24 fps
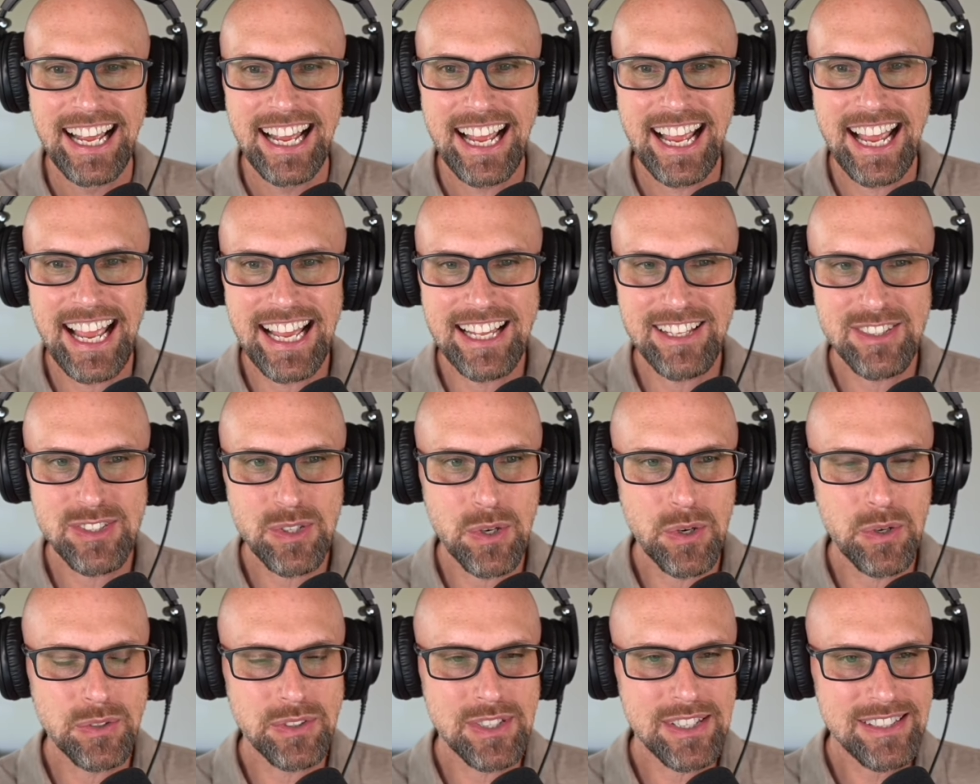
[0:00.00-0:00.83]
And
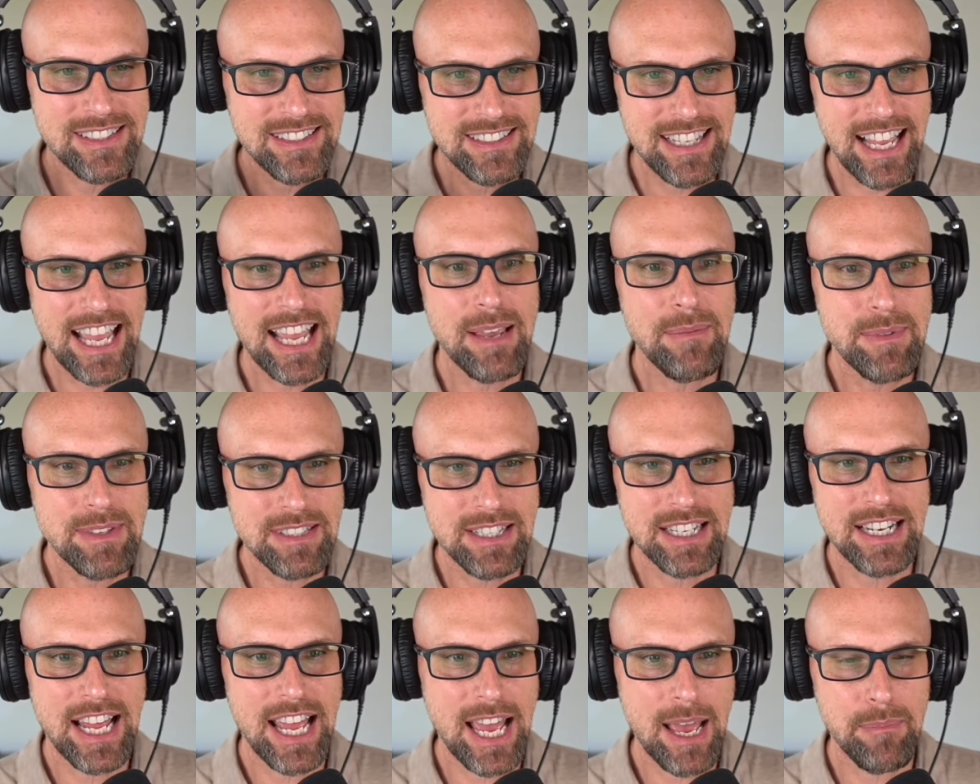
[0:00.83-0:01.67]
so the same is
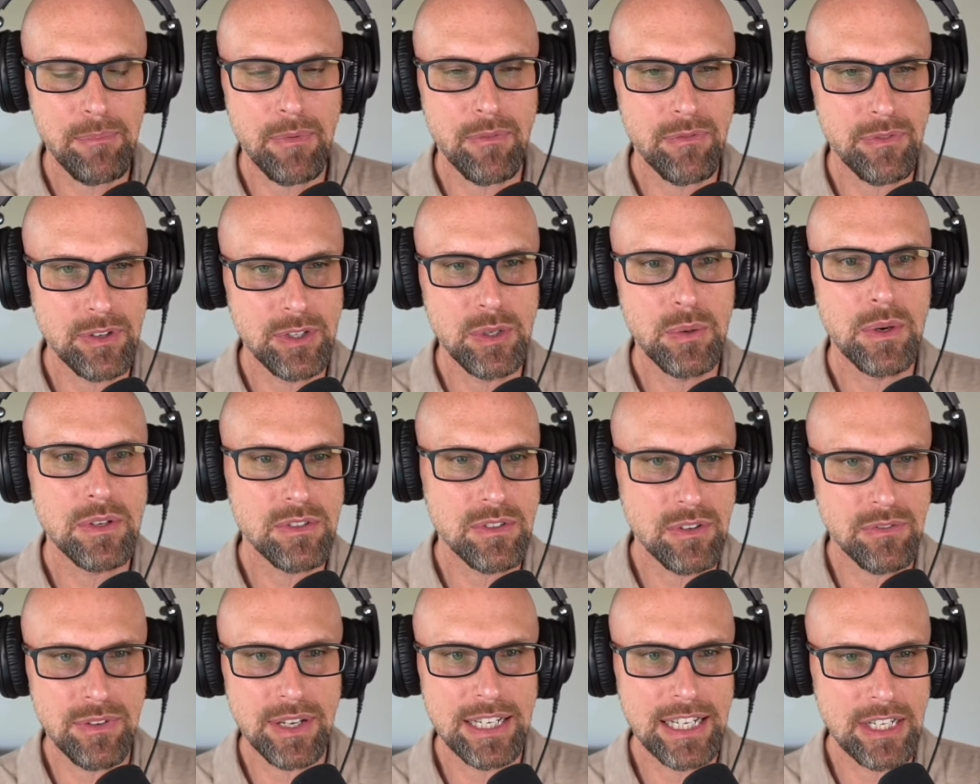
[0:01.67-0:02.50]
going to happen for you
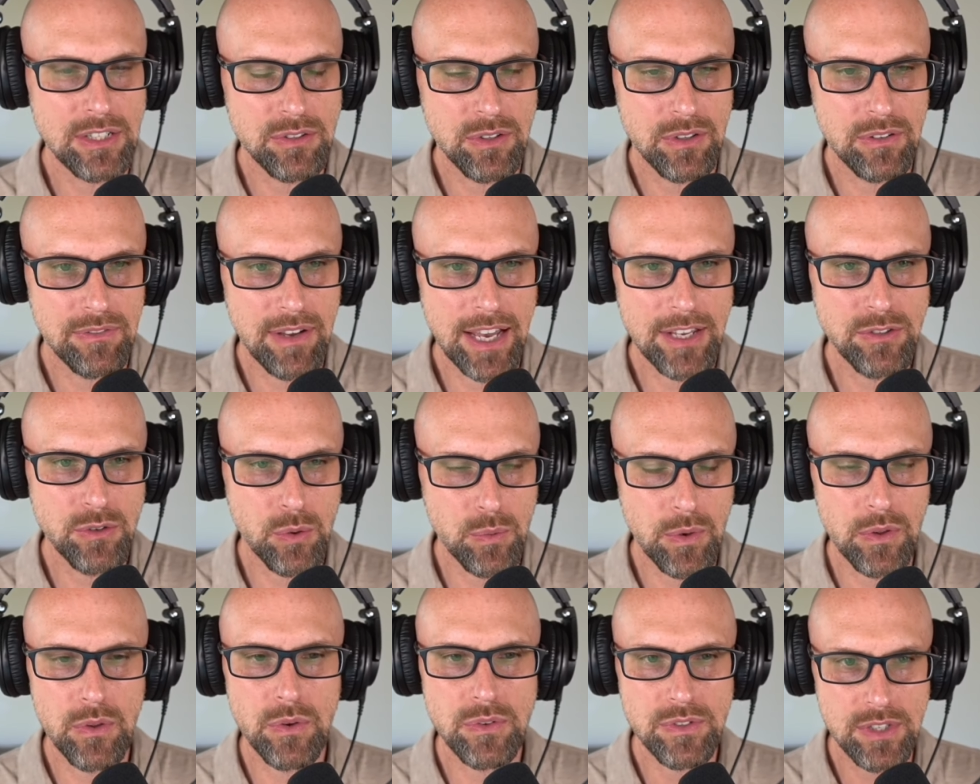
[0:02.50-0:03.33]
as a financial advisor,
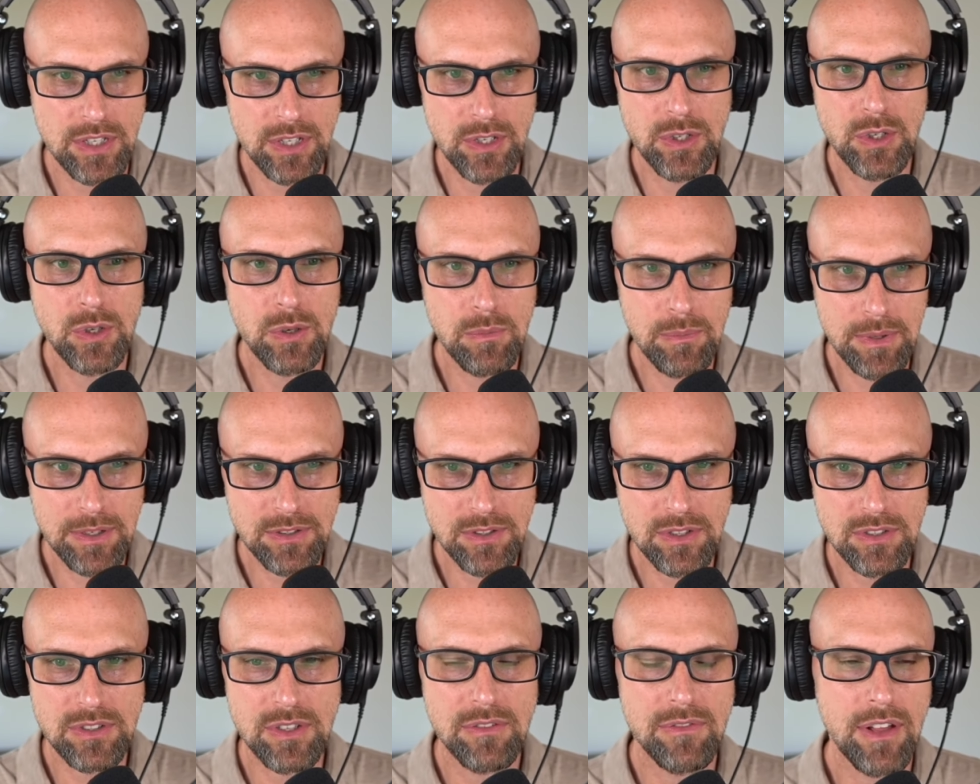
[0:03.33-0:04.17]
whether it's a new
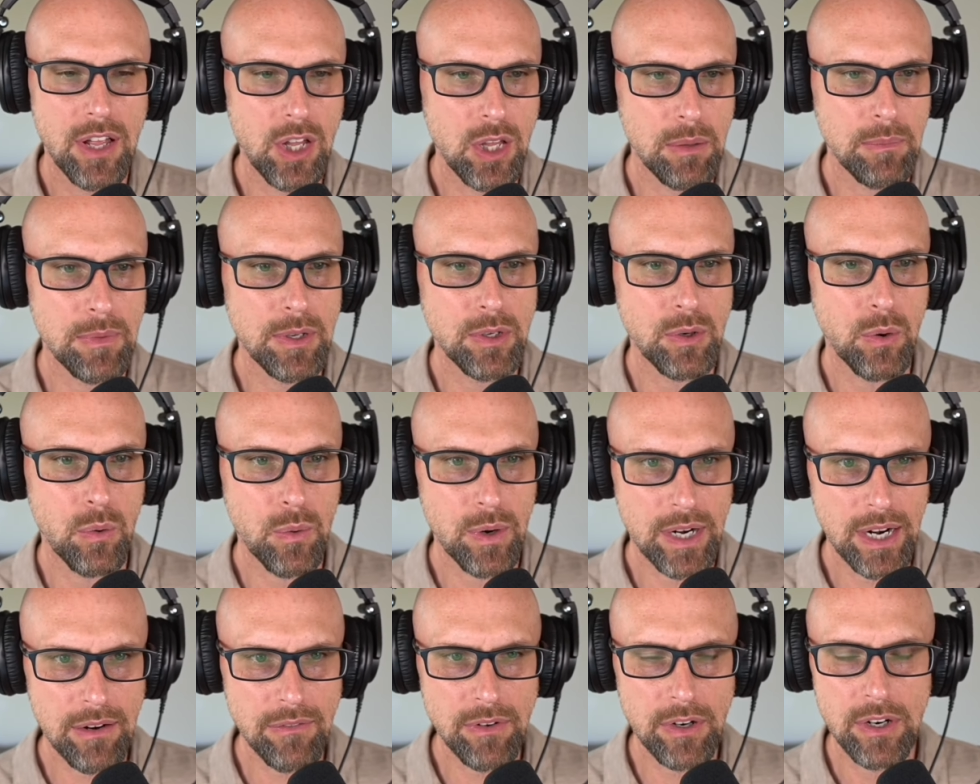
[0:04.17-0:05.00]
business development or
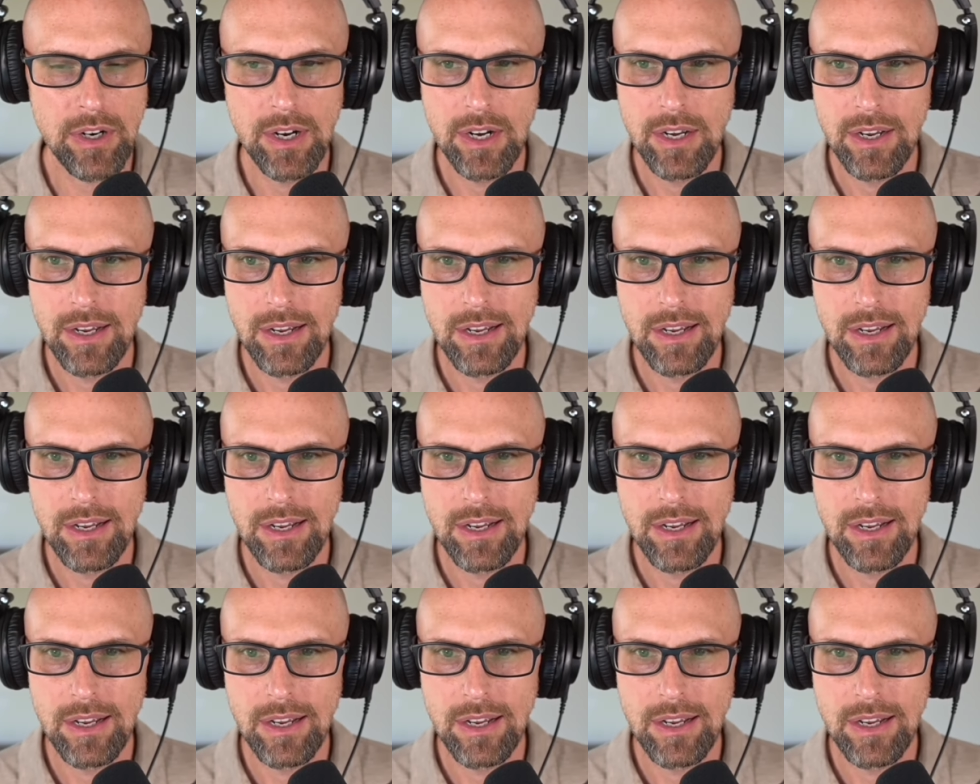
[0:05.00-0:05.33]
whatever.